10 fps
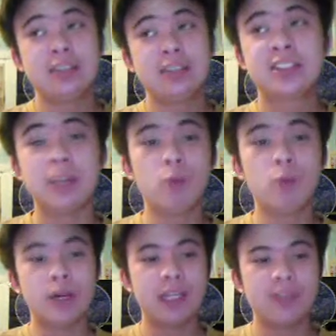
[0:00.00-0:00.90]

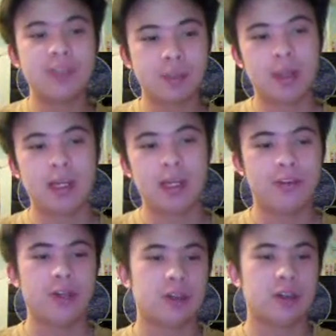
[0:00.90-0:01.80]
somewhat even the playing
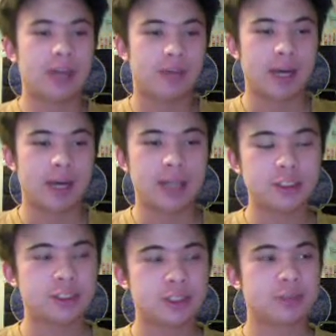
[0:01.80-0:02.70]
field in that
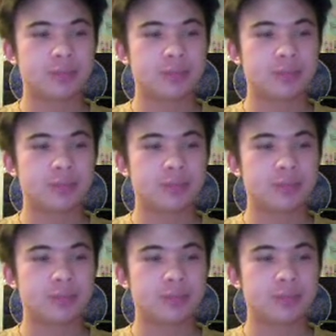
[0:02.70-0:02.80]
match.